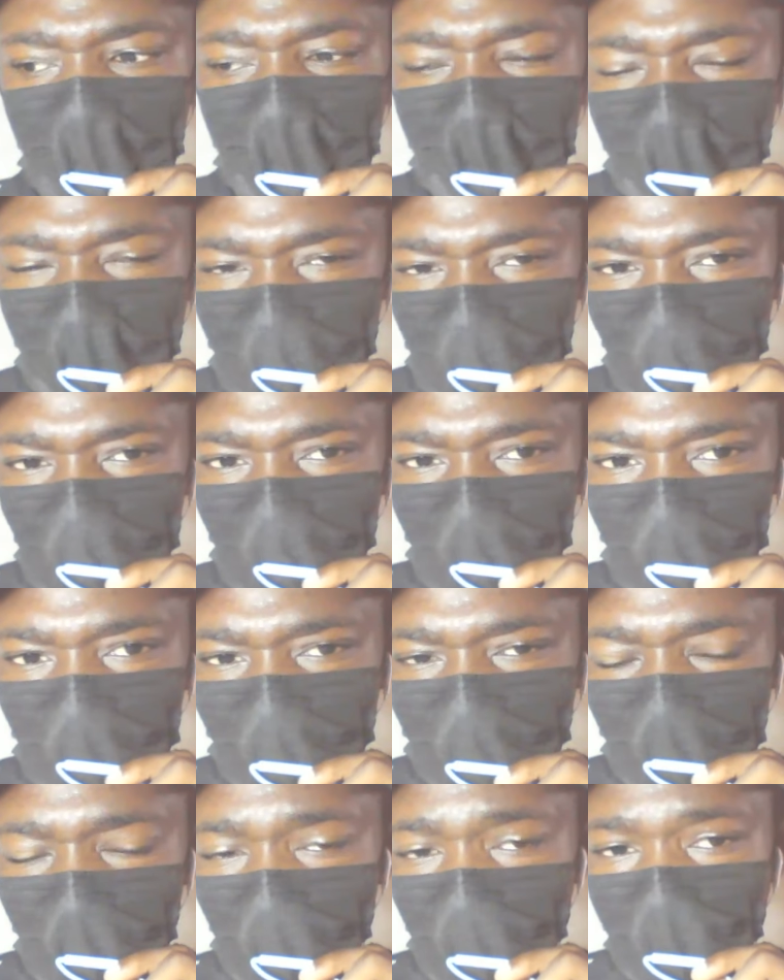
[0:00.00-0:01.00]
especially
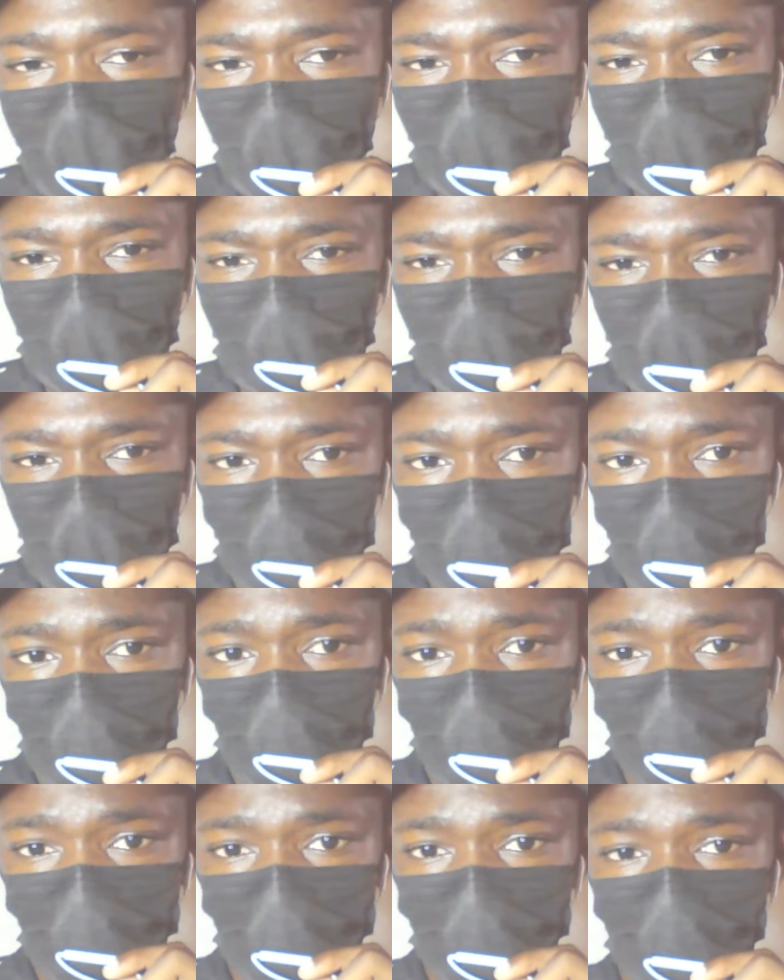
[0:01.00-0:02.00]
that violation. Because
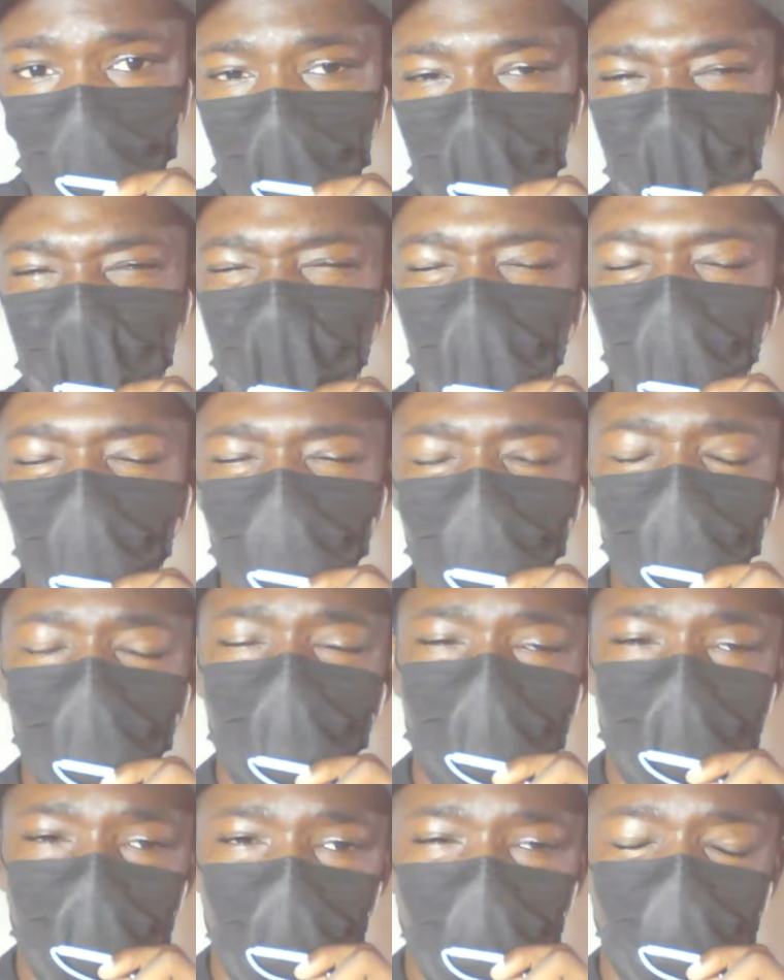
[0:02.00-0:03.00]
no, I'm so
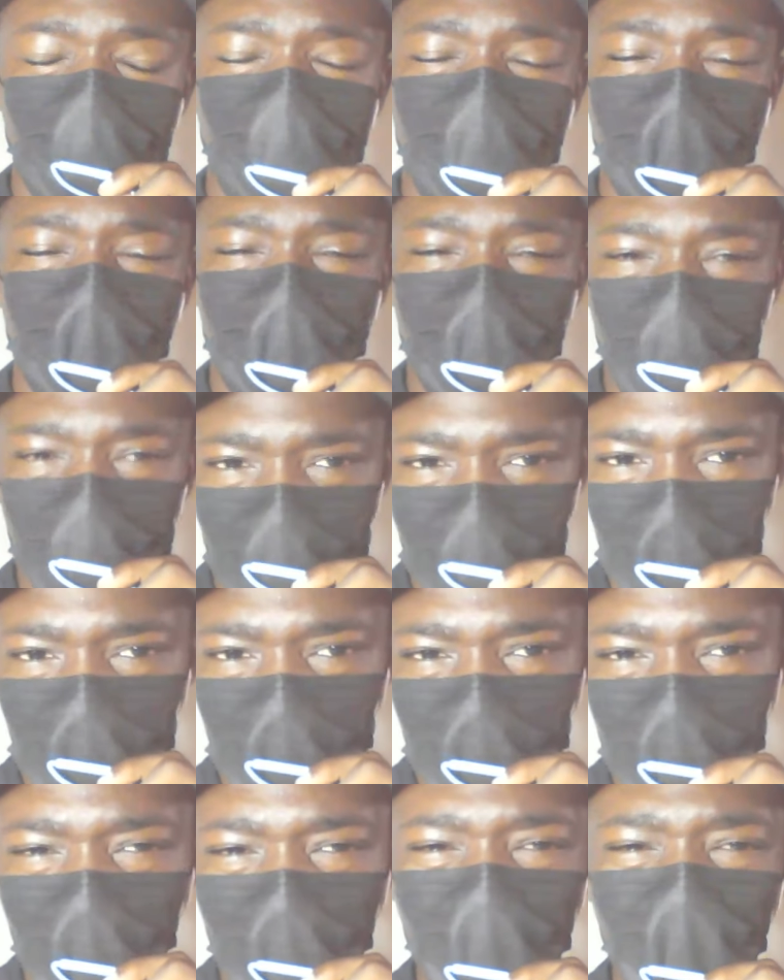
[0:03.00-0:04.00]
impulsive. I do me.
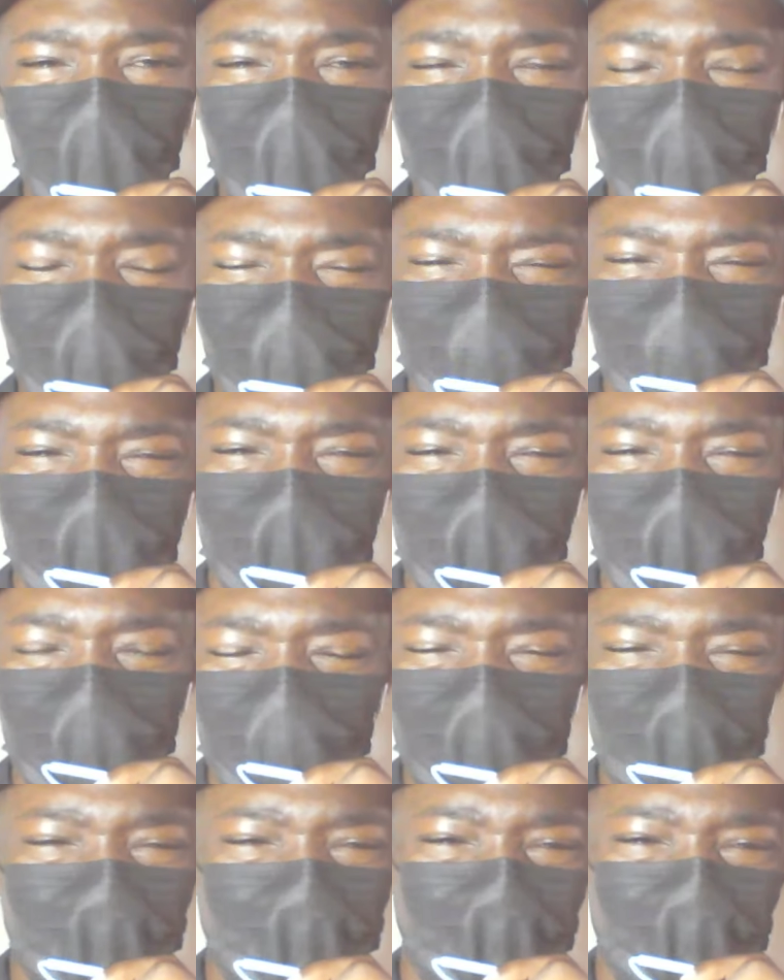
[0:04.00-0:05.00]
I'm on pesa
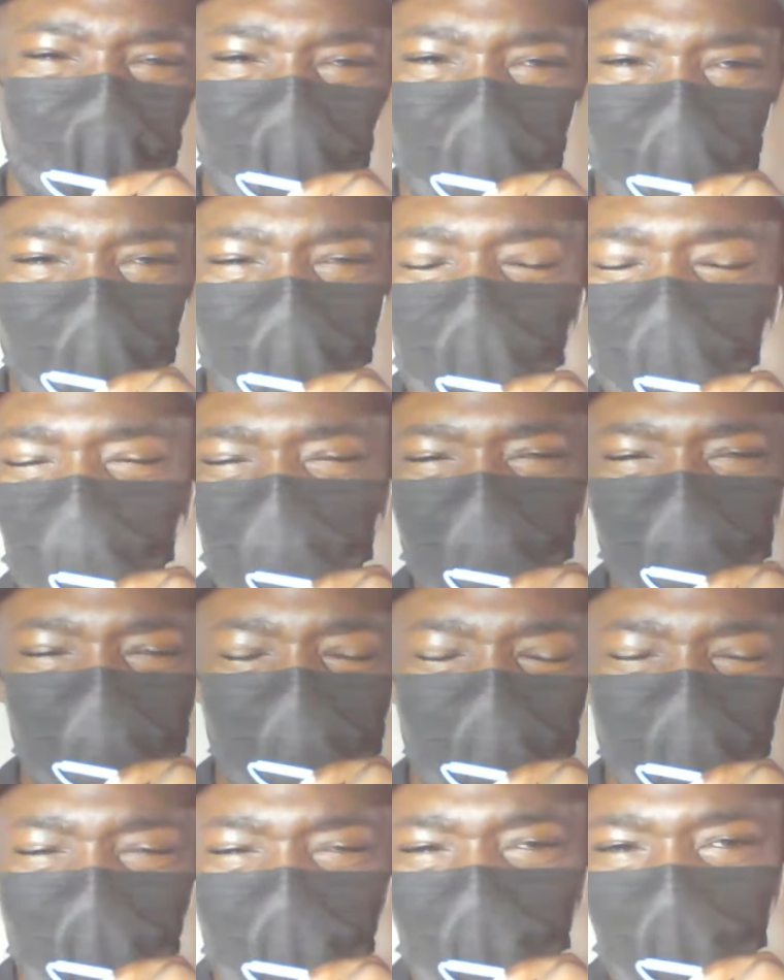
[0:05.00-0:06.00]
lawyer go
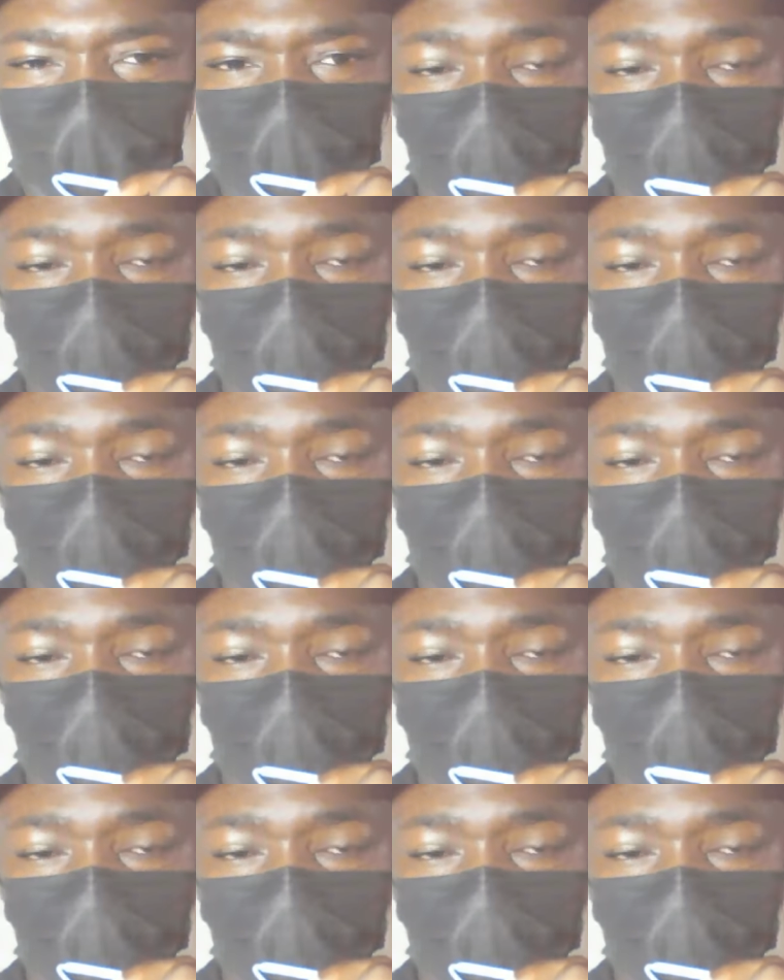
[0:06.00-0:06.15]
lawyer come